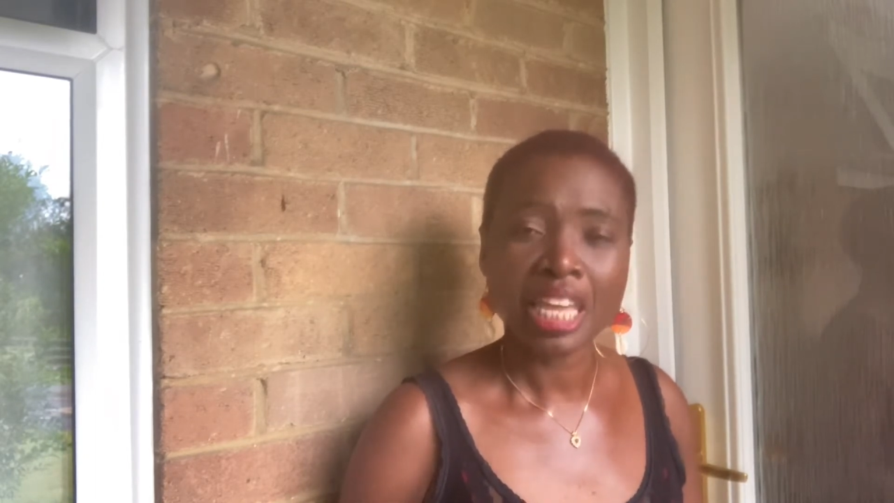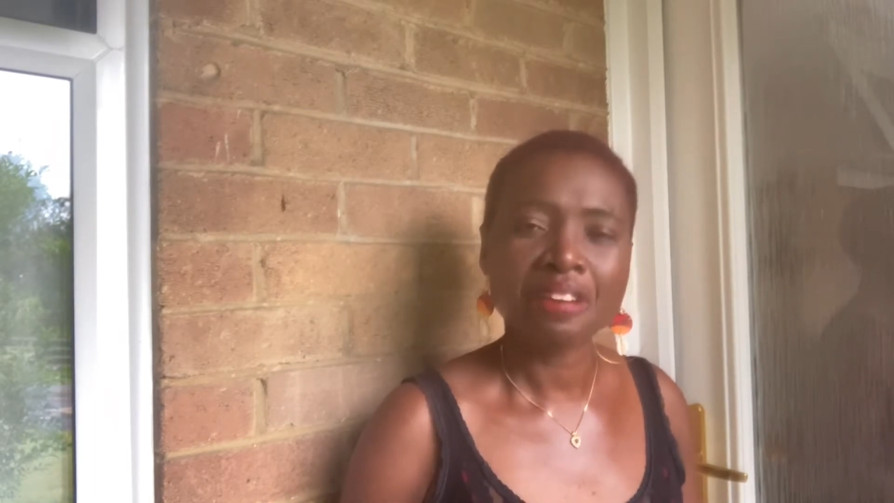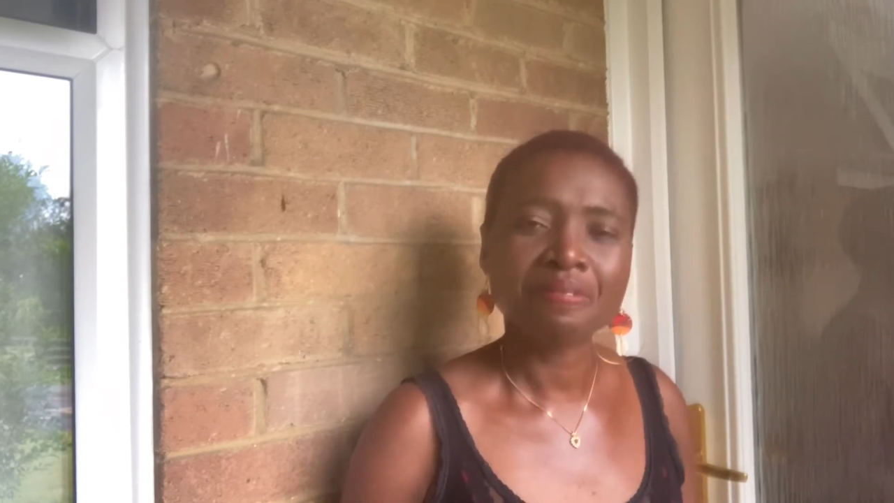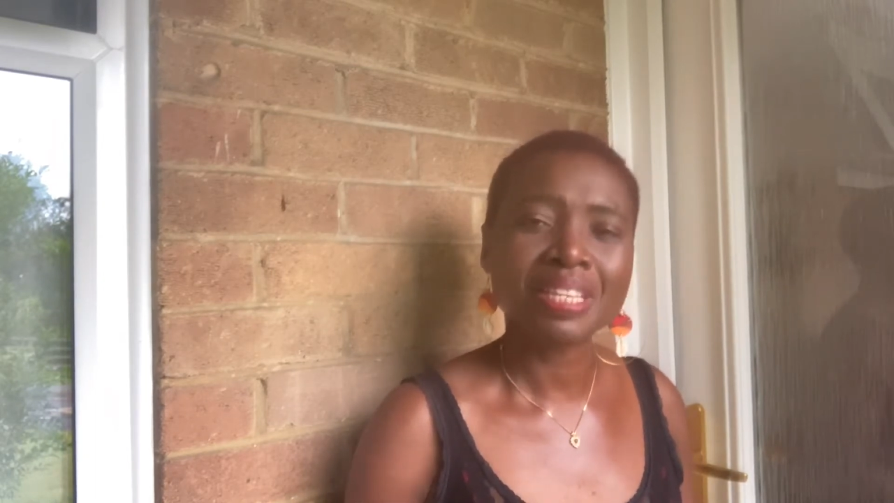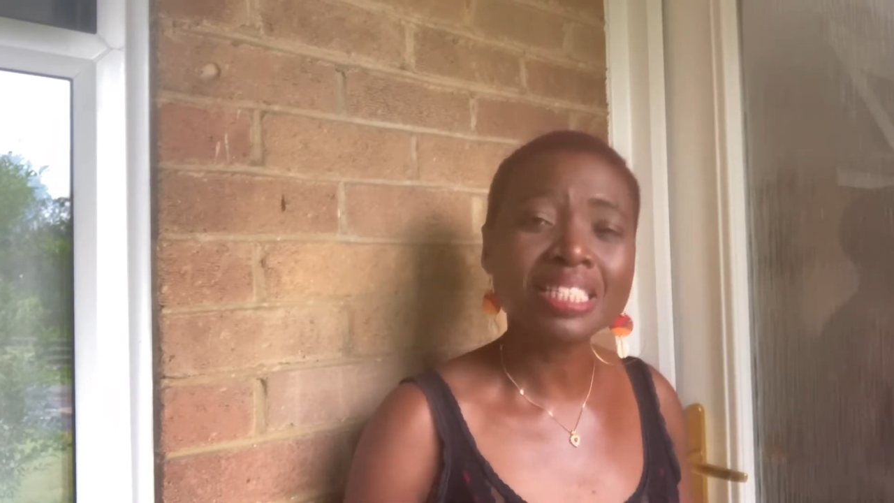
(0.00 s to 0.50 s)

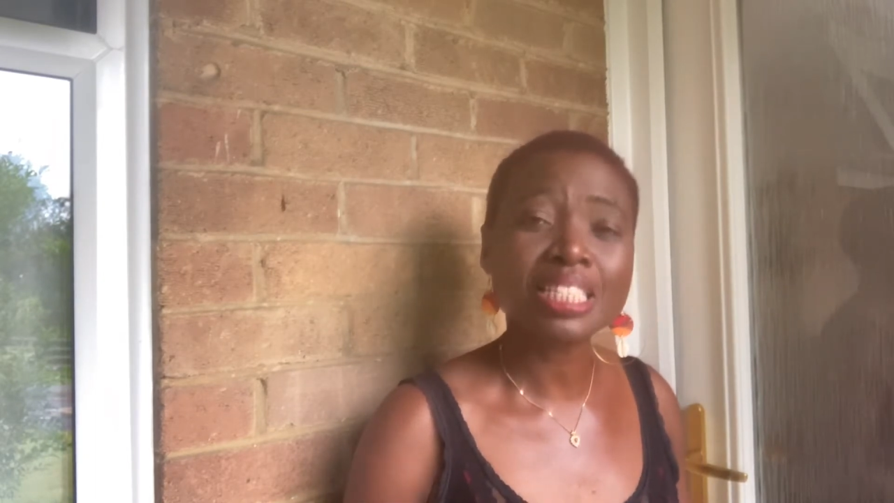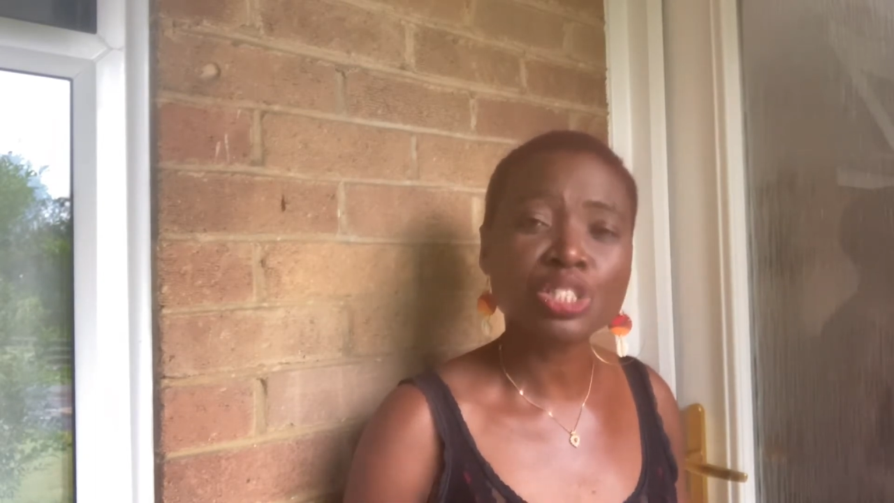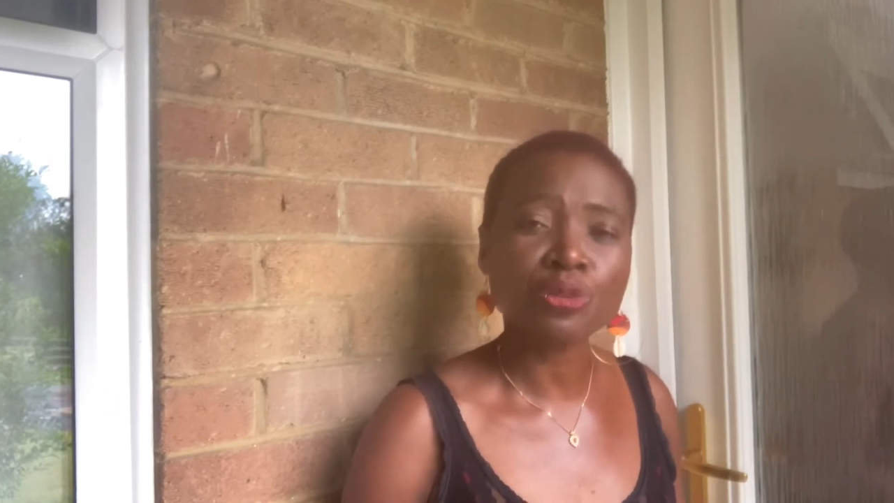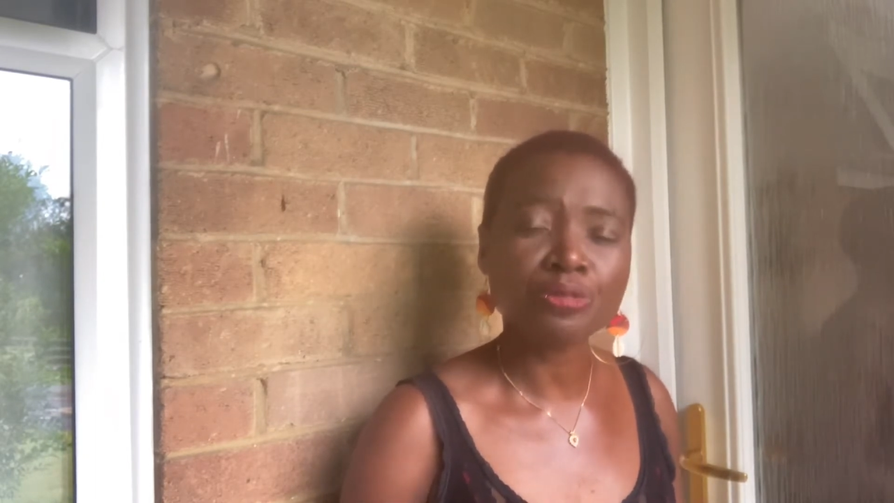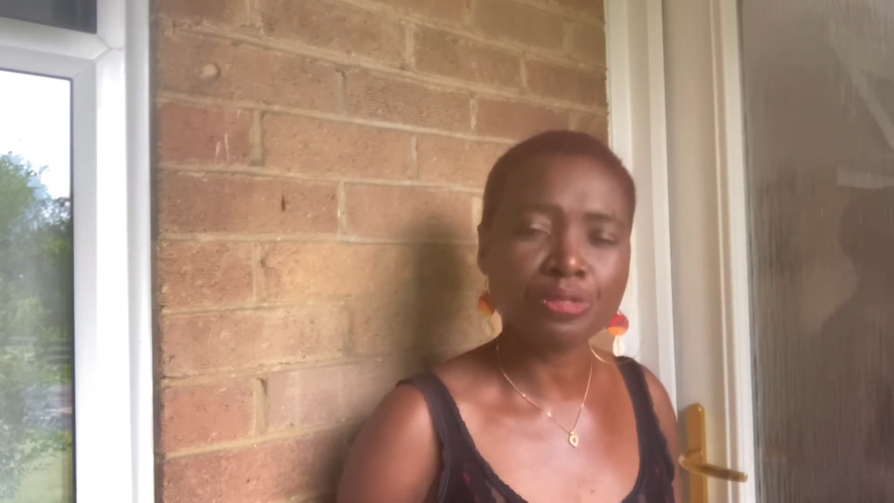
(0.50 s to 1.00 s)
If this
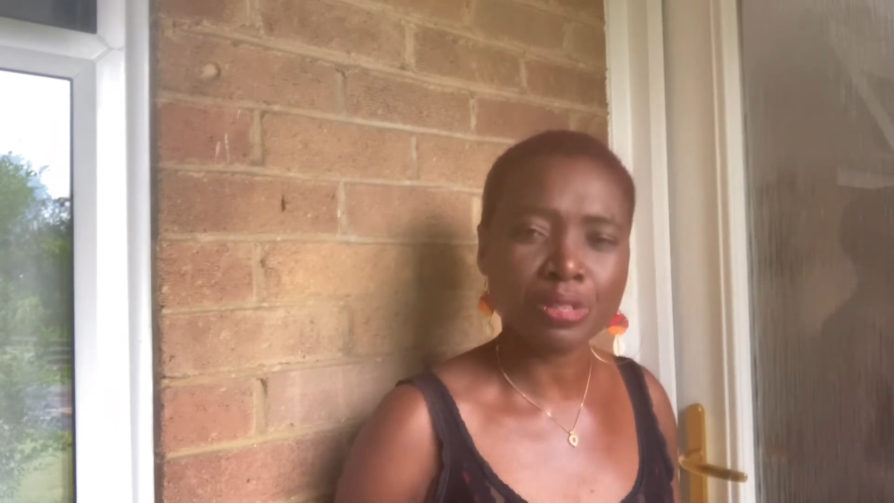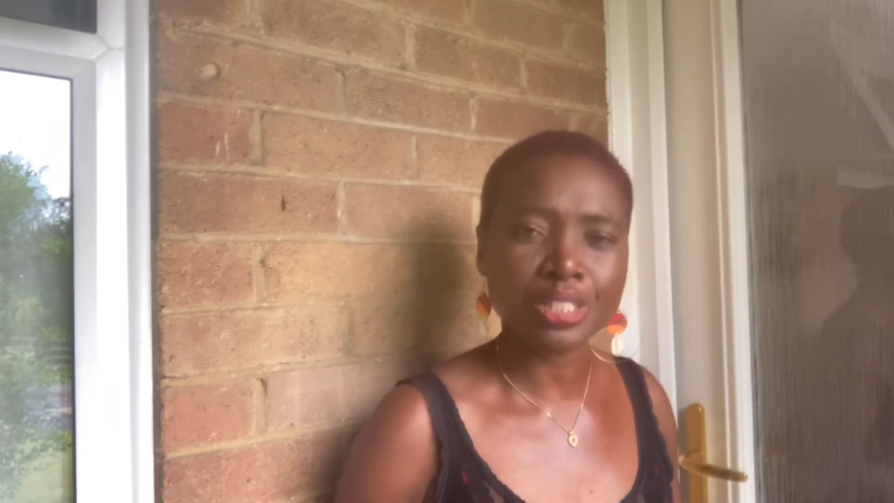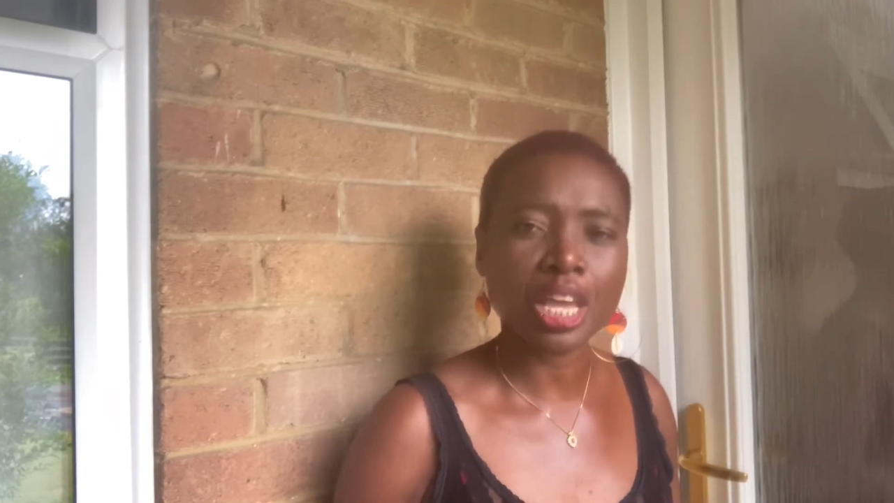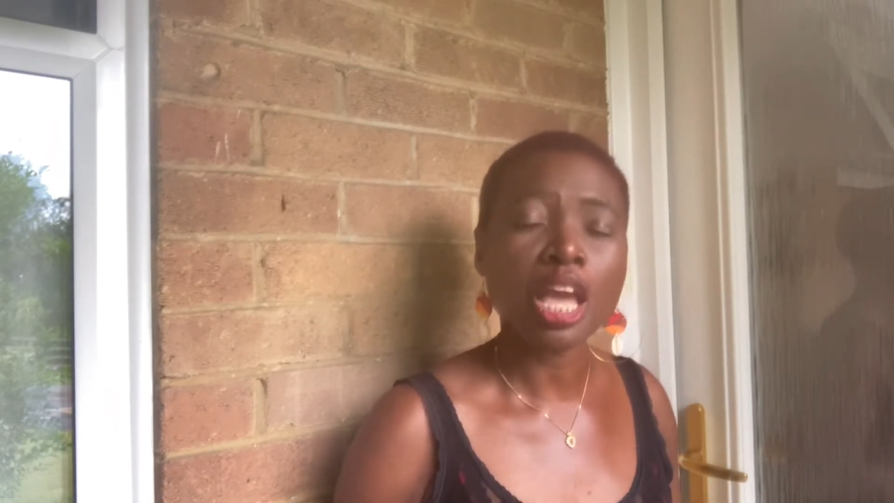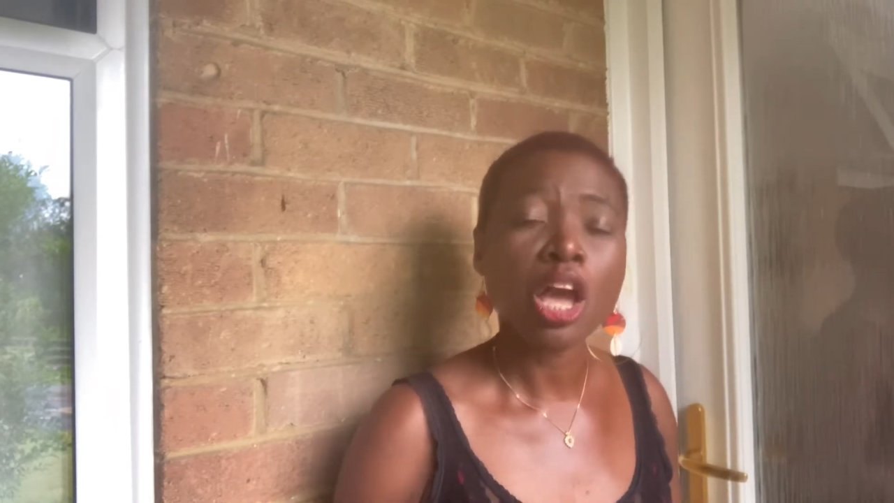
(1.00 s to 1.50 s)
is your
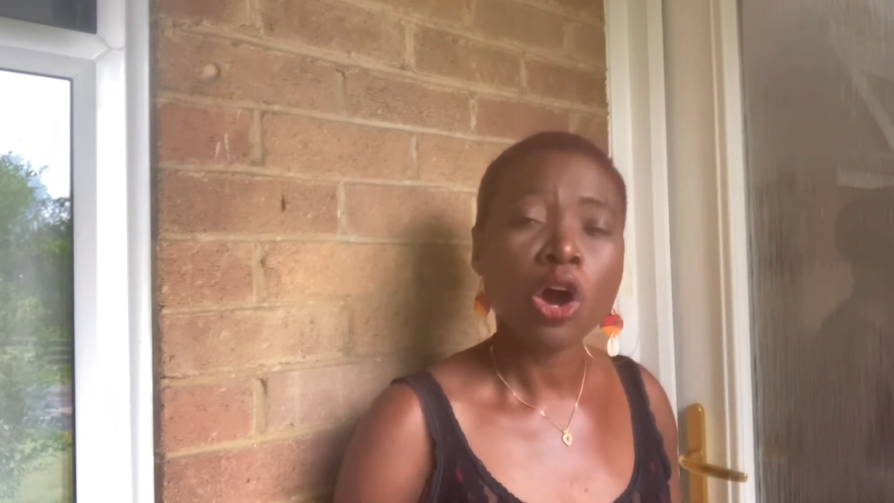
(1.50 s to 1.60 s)
first time